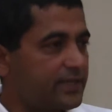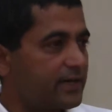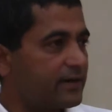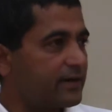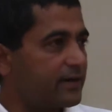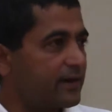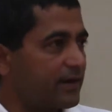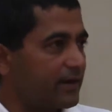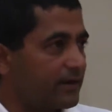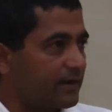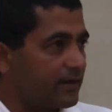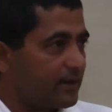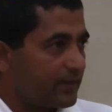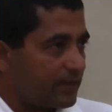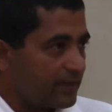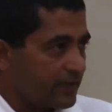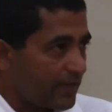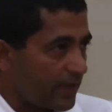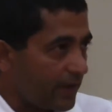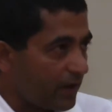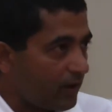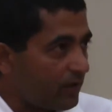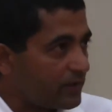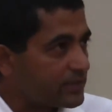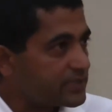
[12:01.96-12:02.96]
children.
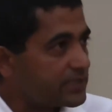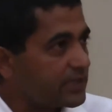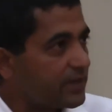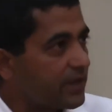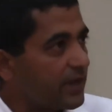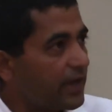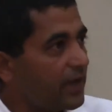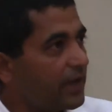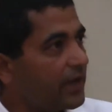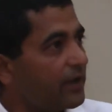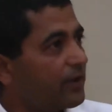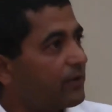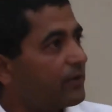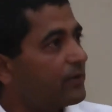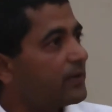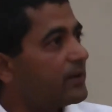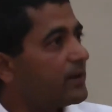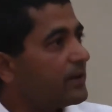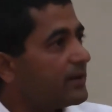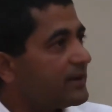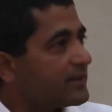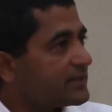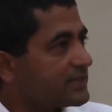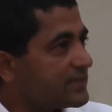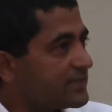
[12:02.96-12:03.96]
They also have
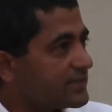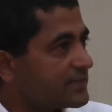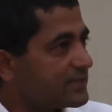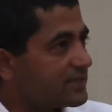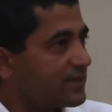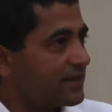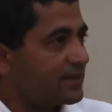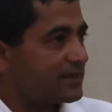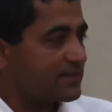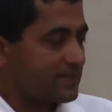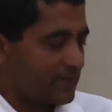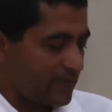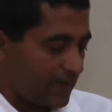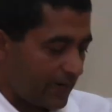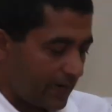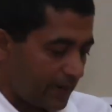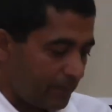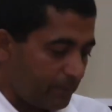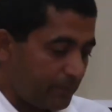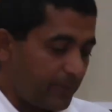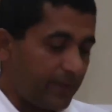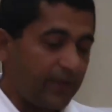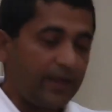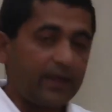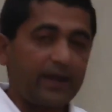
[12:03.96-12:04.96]
sisters
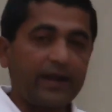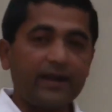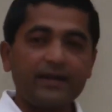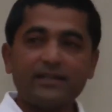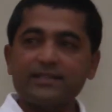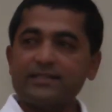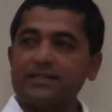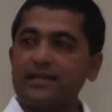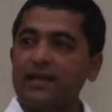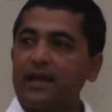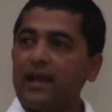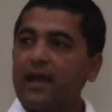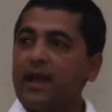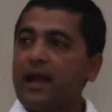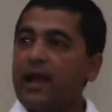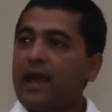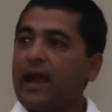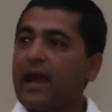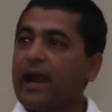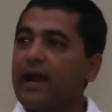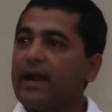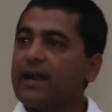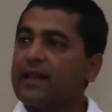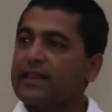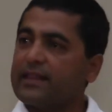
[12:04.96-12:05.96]
and parents.
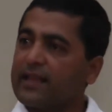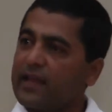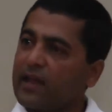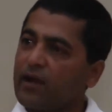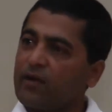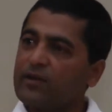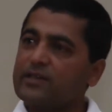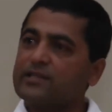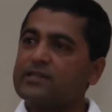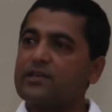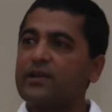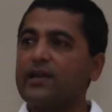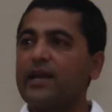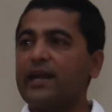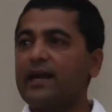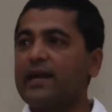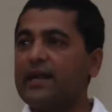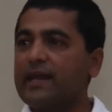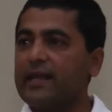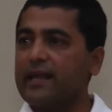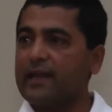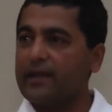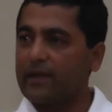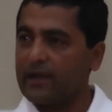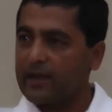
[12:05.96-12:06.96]
And they also
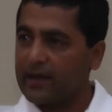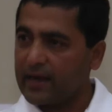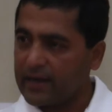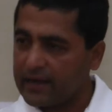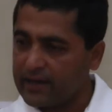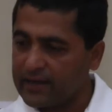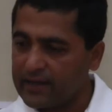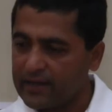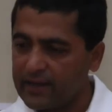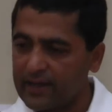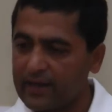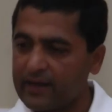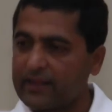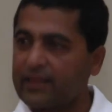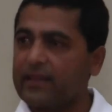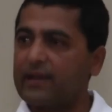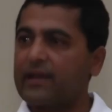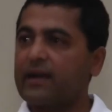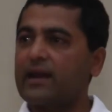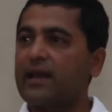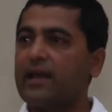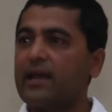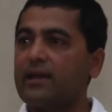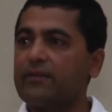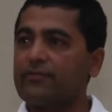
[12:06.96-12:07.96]
endear
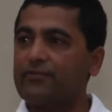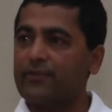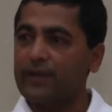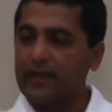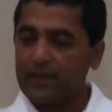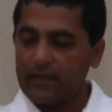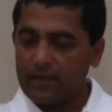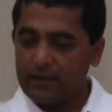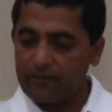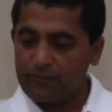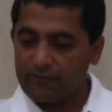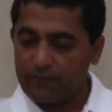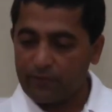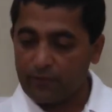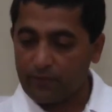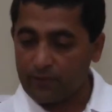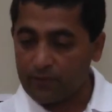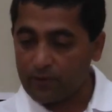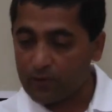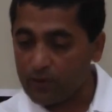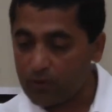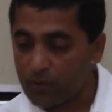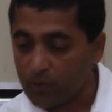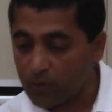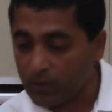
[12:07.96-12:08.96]
their life. If you
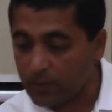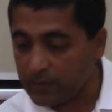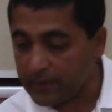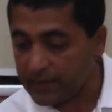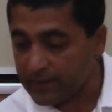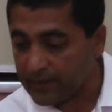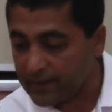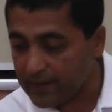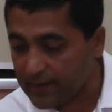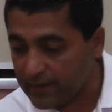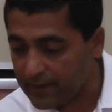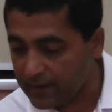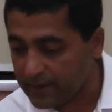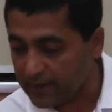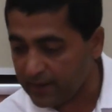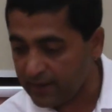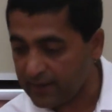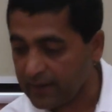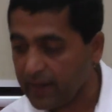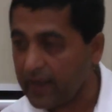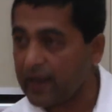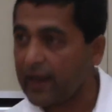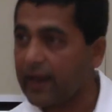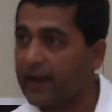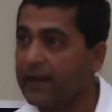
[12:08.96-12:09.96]
go near
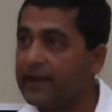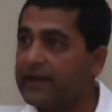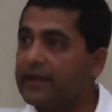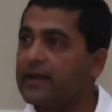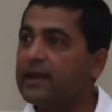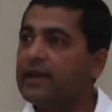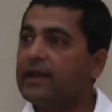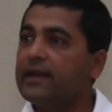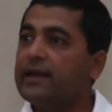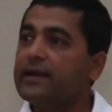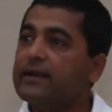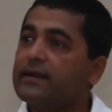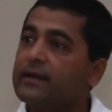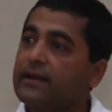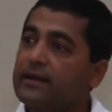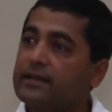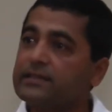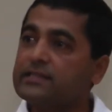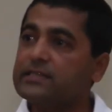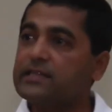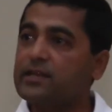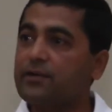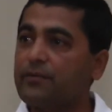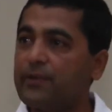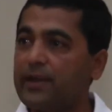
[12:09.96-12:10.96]
an ant, it
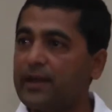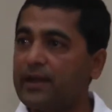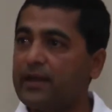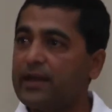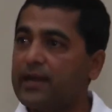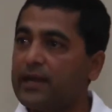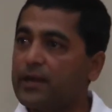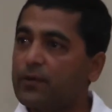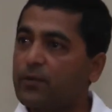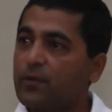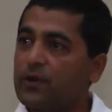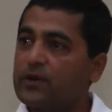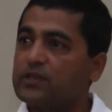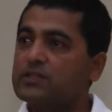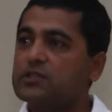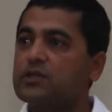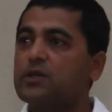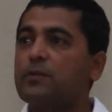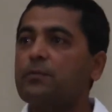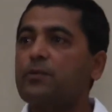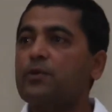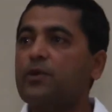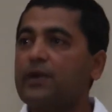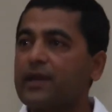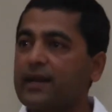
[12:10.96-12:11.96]
runs away. It wants
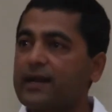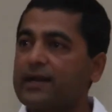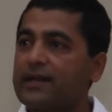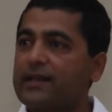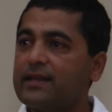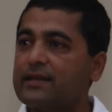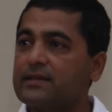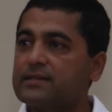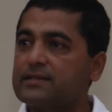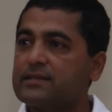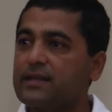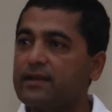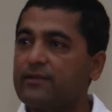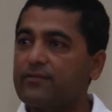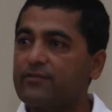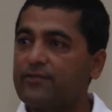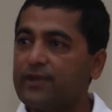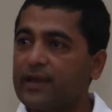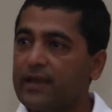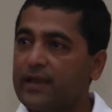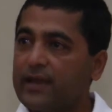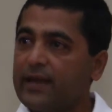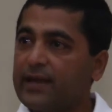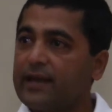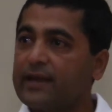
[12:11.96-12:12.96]
to protect yourself.
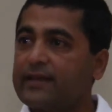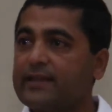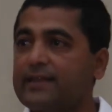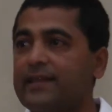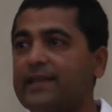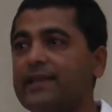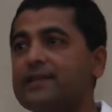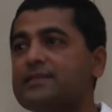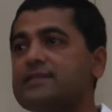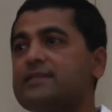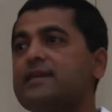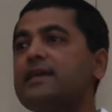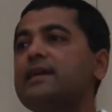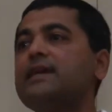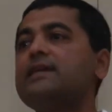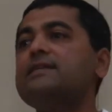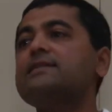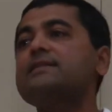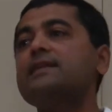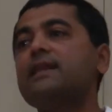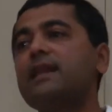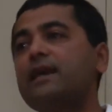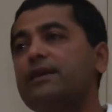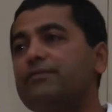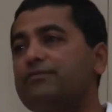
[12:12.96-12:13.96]
It thinks
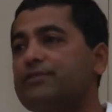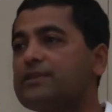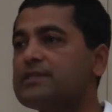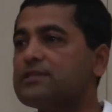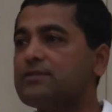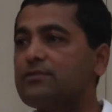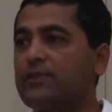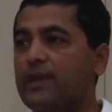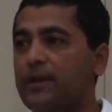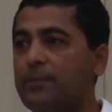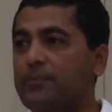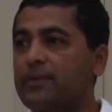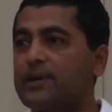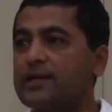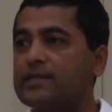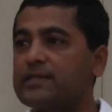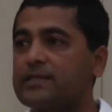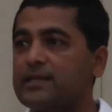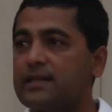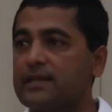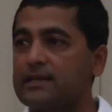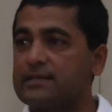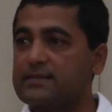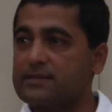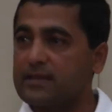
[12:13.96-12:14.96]
its life is very
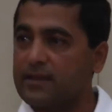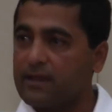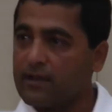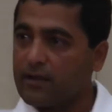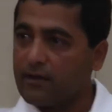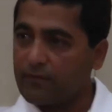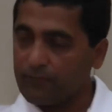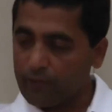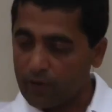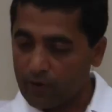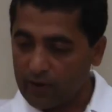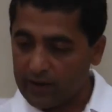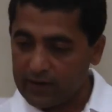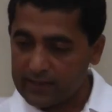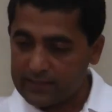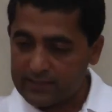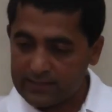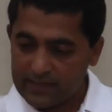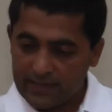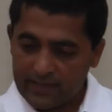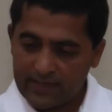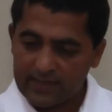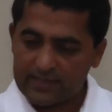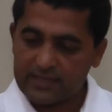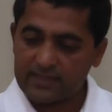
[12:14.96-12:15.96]
precious. For
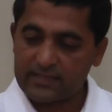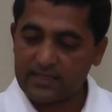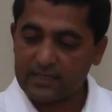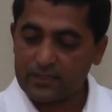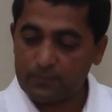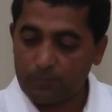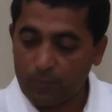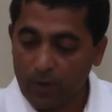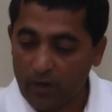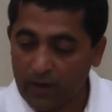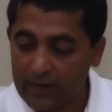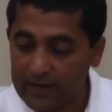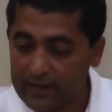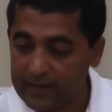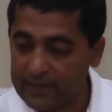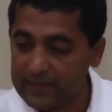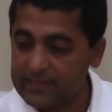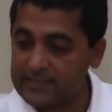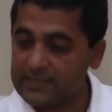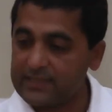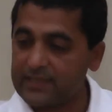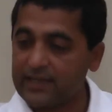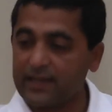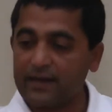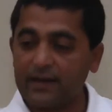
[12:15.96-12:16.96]
us, it's a small
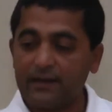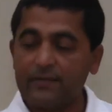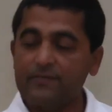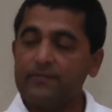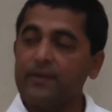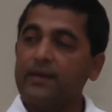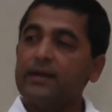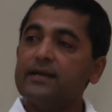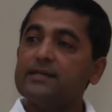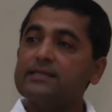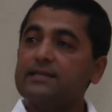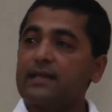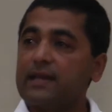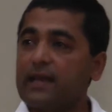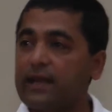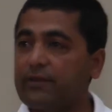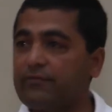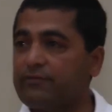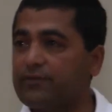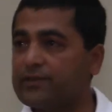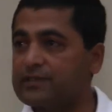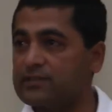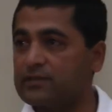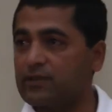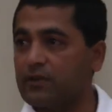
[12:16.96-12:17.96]
creature. Its
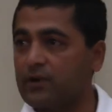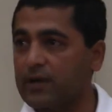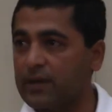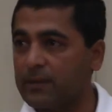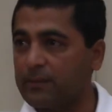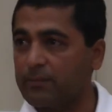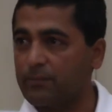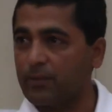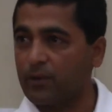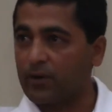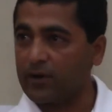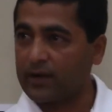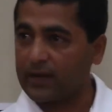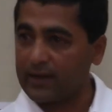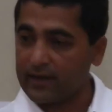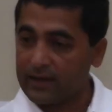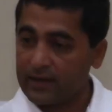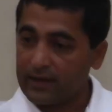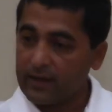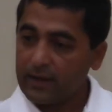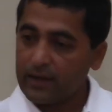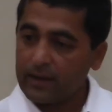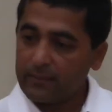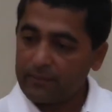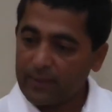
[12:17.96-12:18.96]
life is not
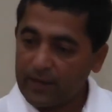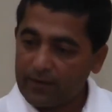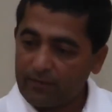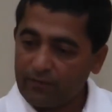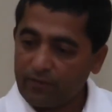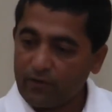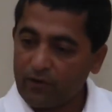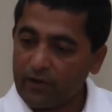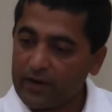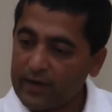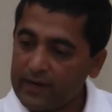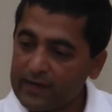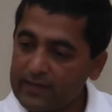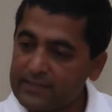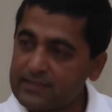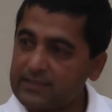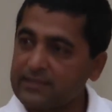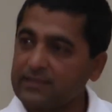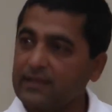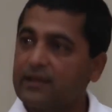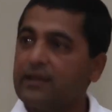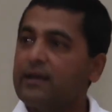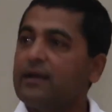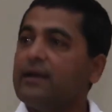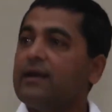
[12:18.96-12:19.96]
important. But for
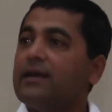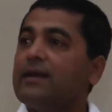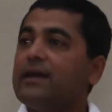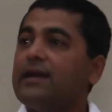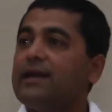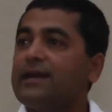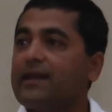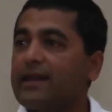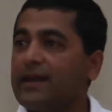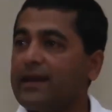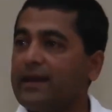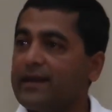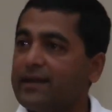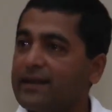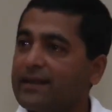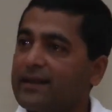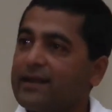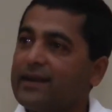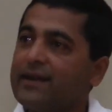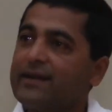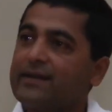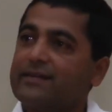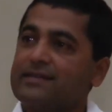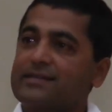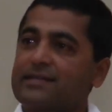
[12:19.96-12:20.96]
its
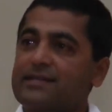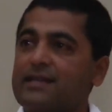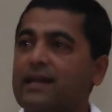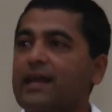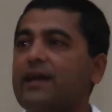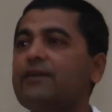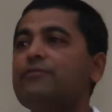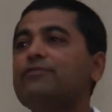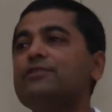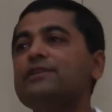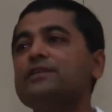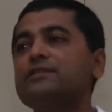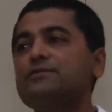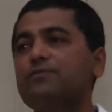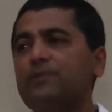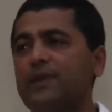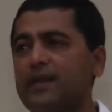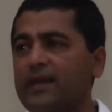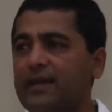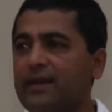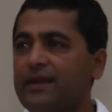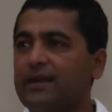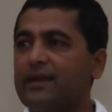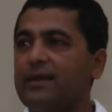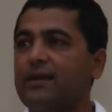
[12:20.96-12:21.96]
life is
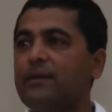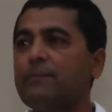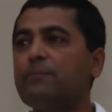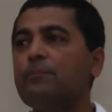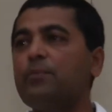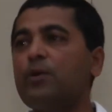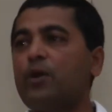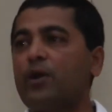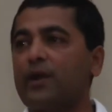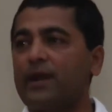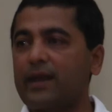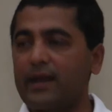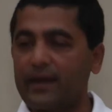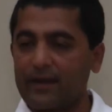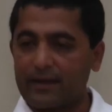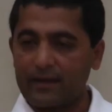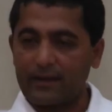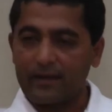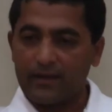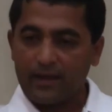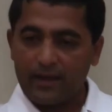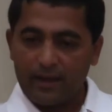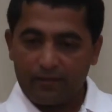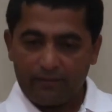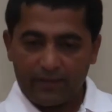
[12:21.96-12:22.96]
very important.
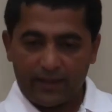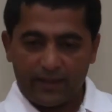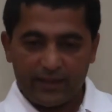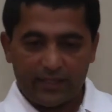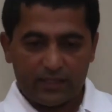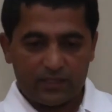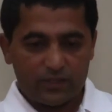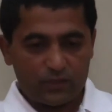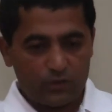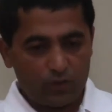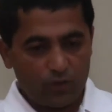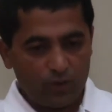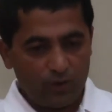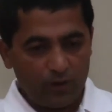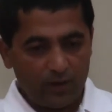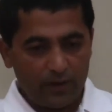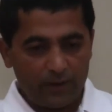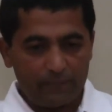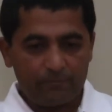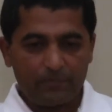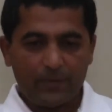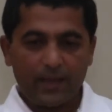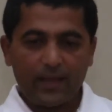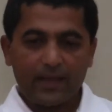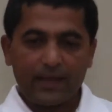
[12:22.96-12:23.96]
When the
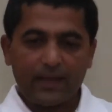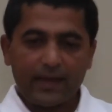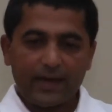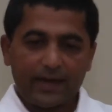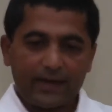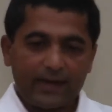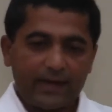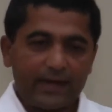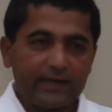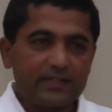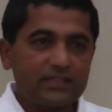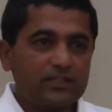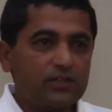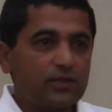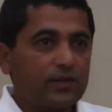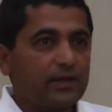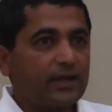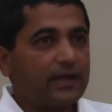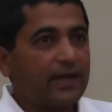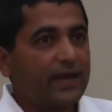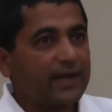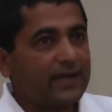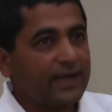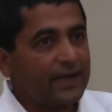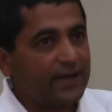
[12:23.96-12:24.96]
soul get
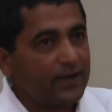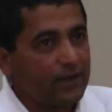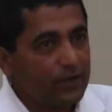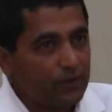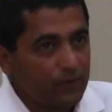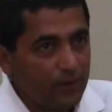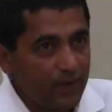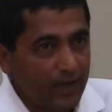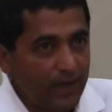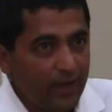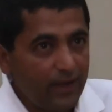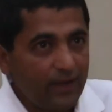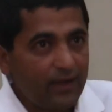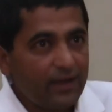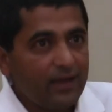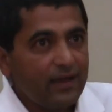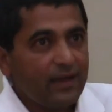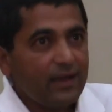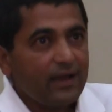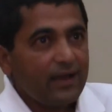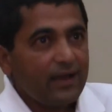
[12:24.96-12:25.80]
into